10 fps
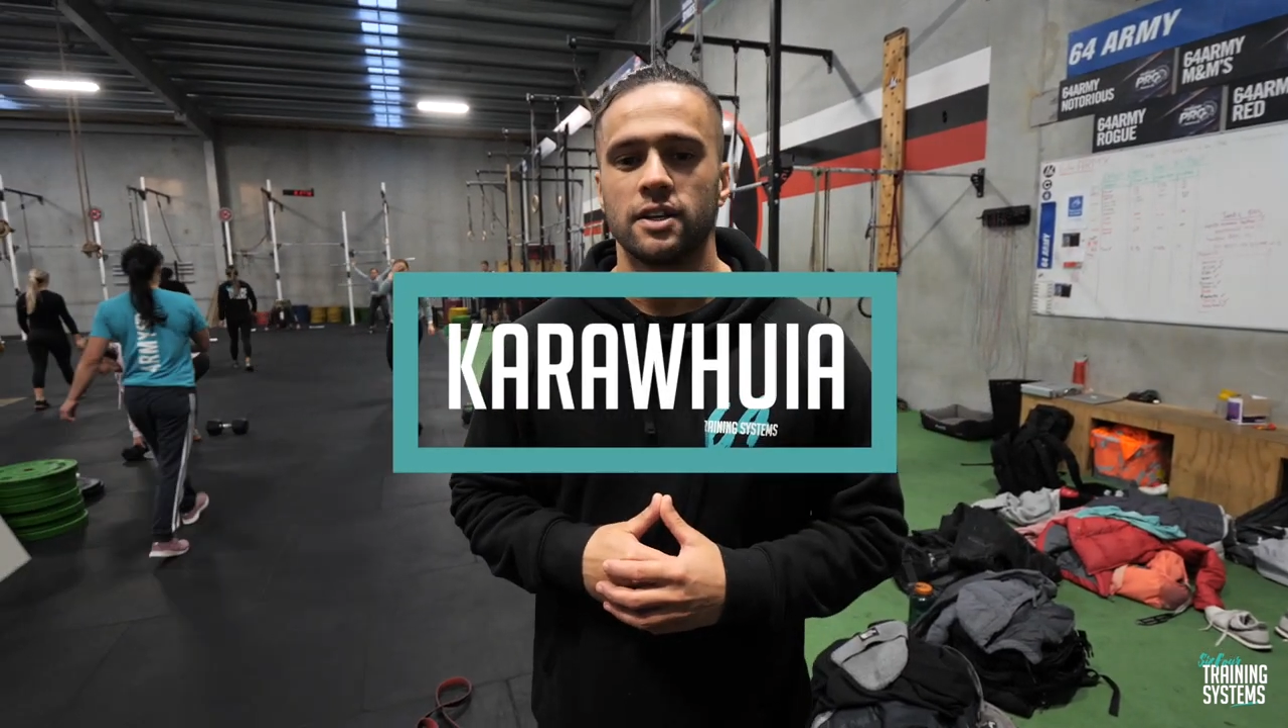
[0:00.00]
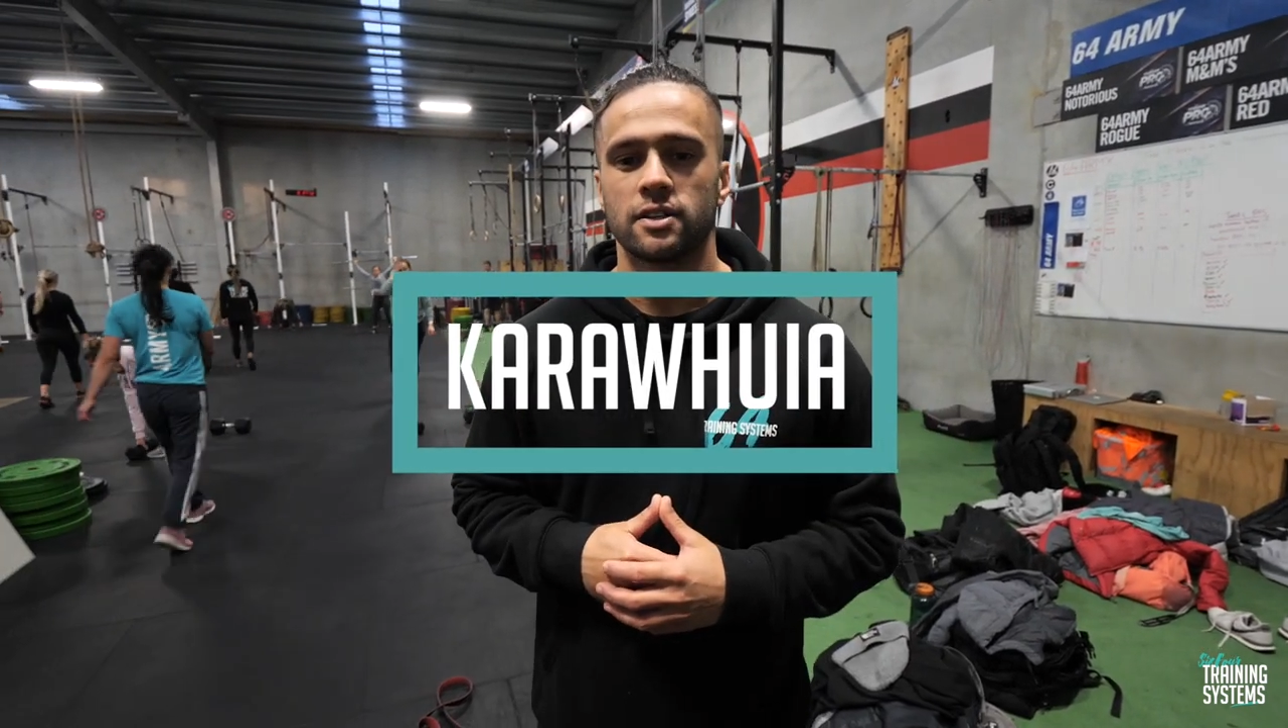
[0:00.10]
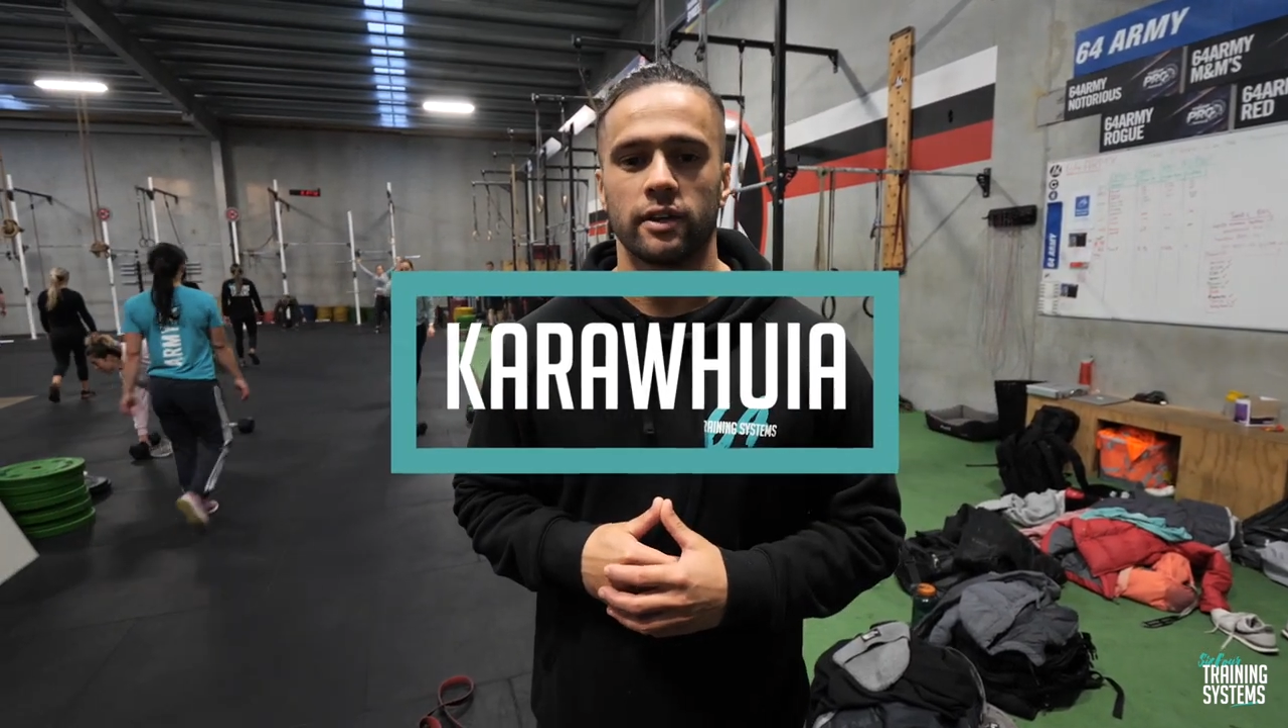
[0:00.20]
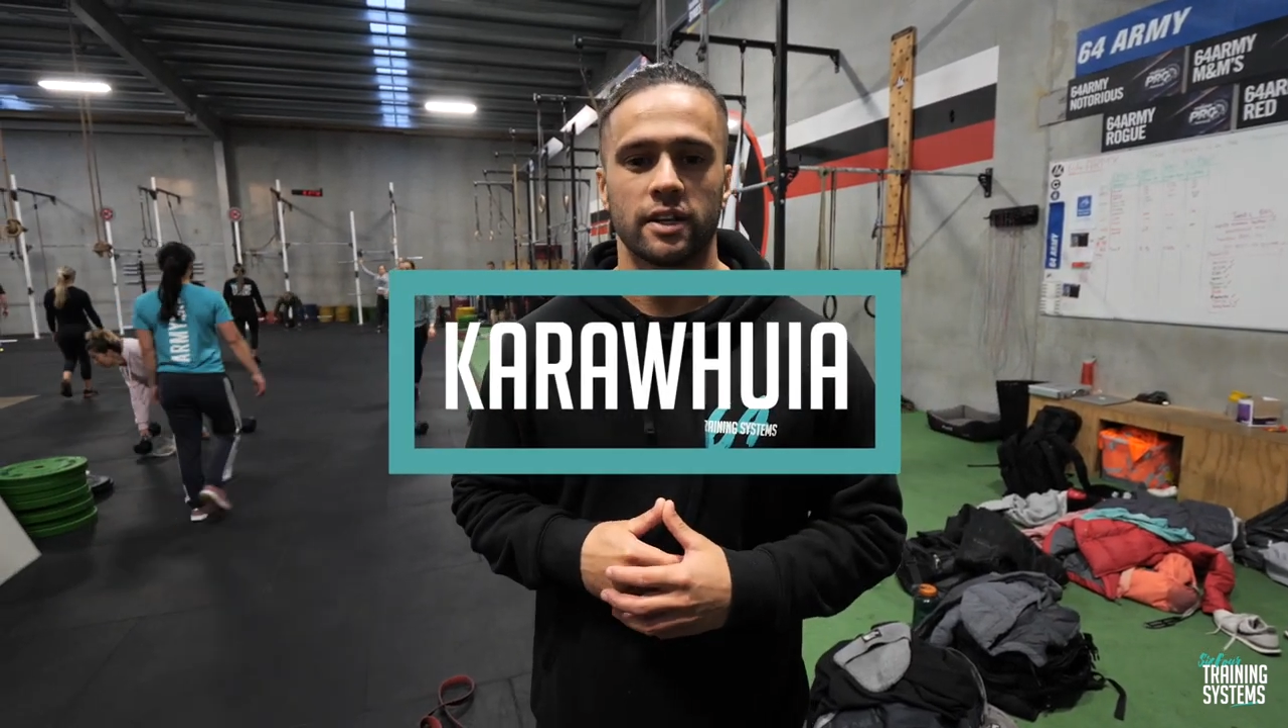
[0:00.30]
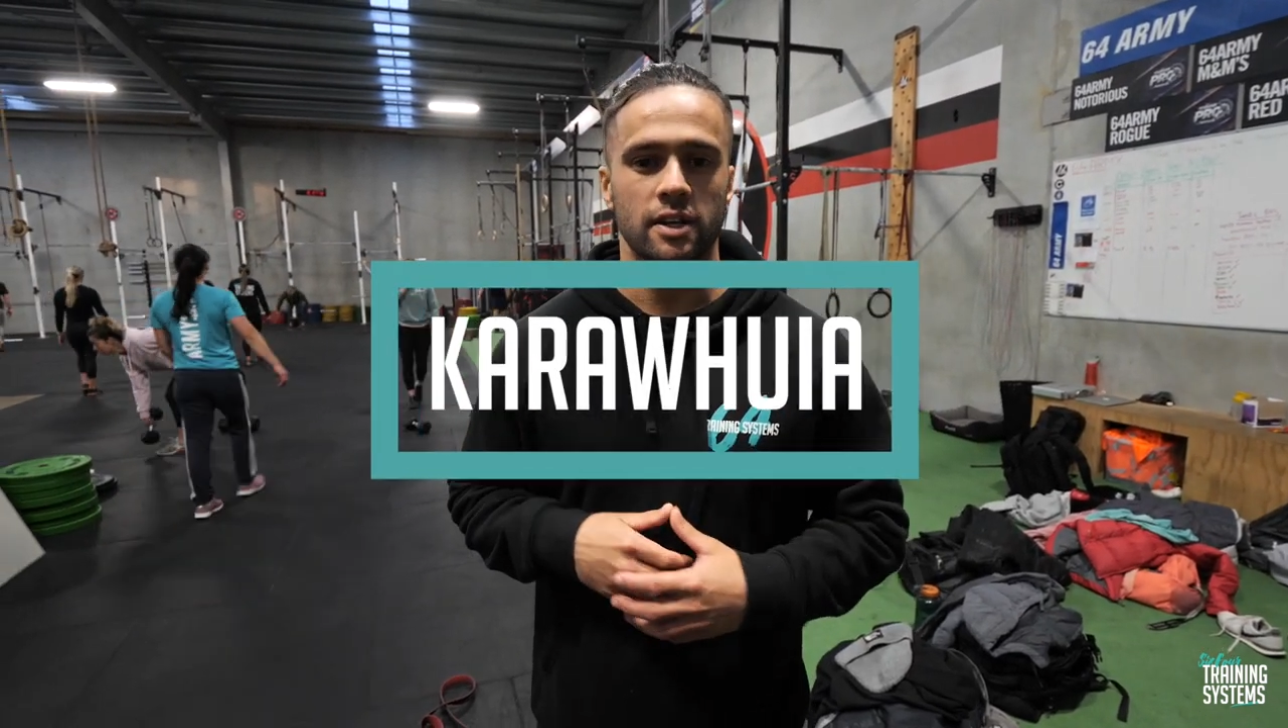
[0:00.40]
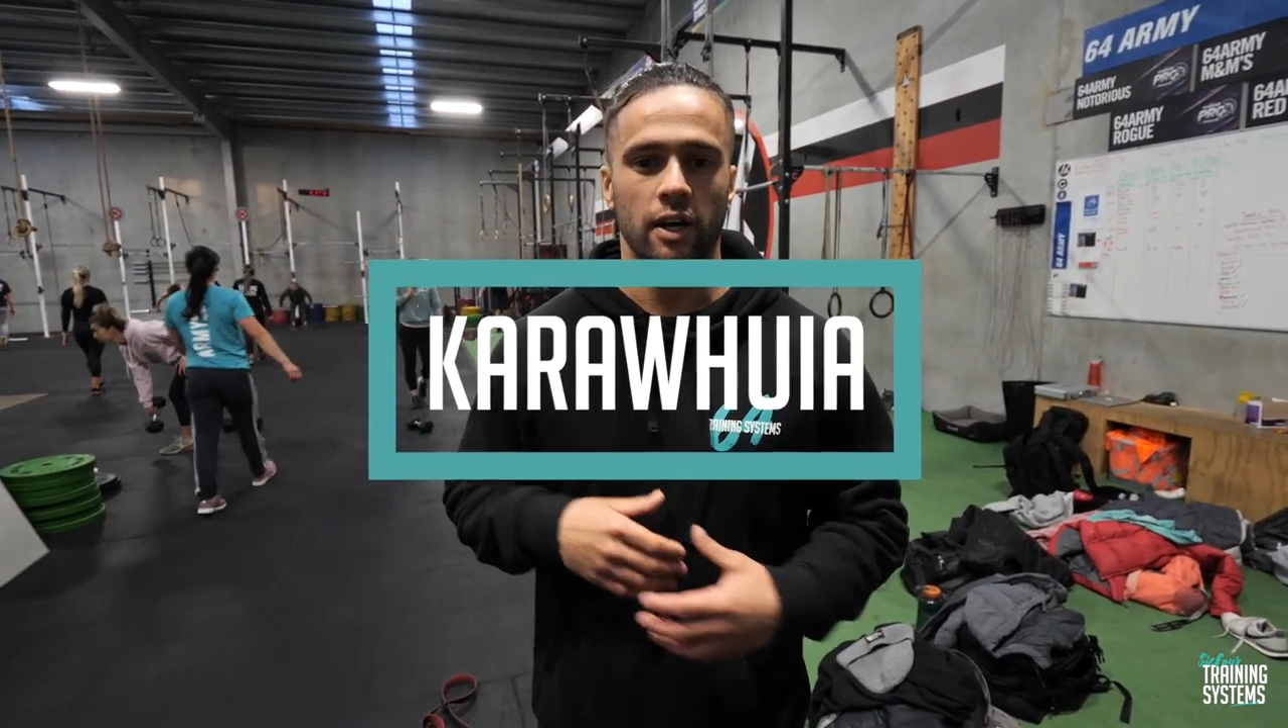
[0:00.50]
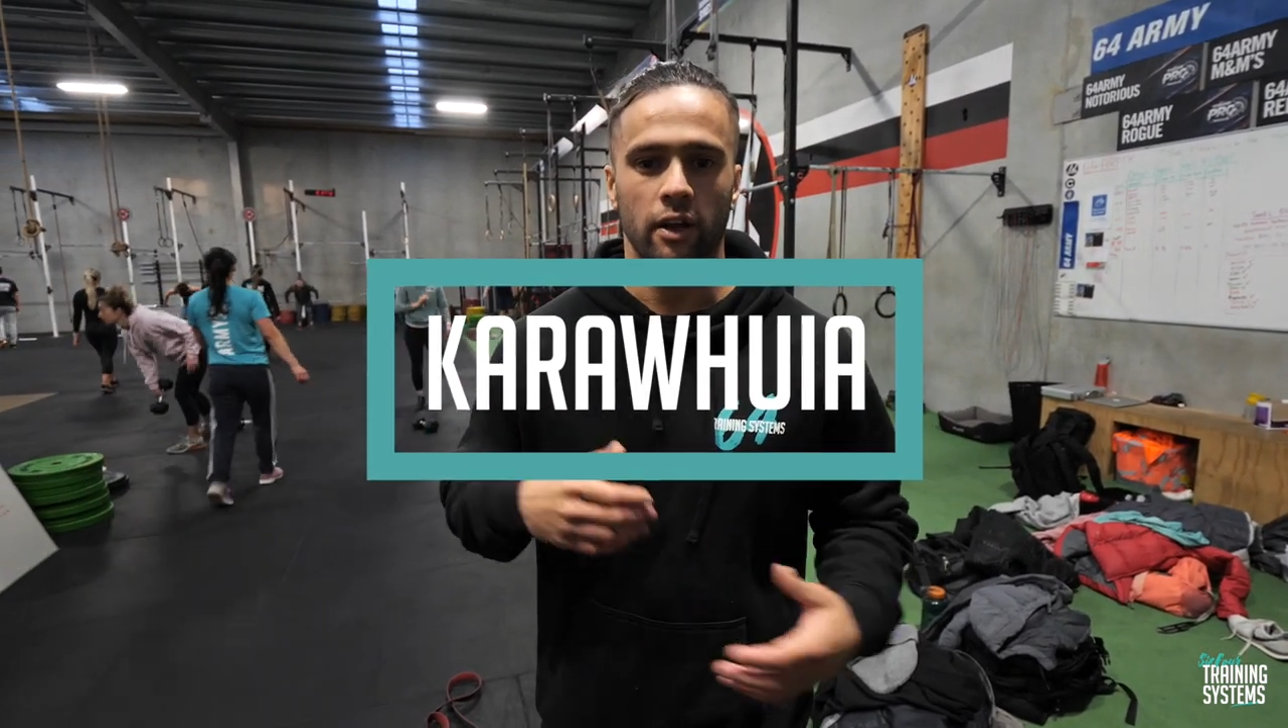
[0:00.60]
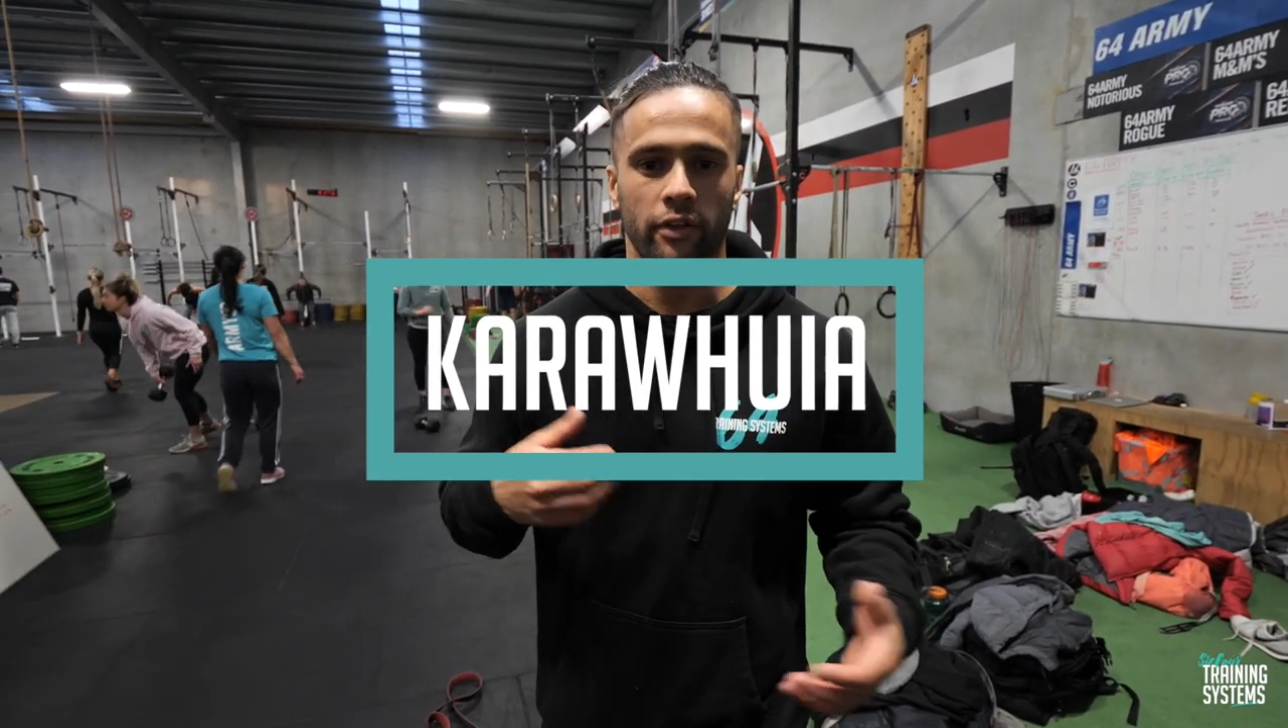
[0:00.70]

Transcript: So that's uh,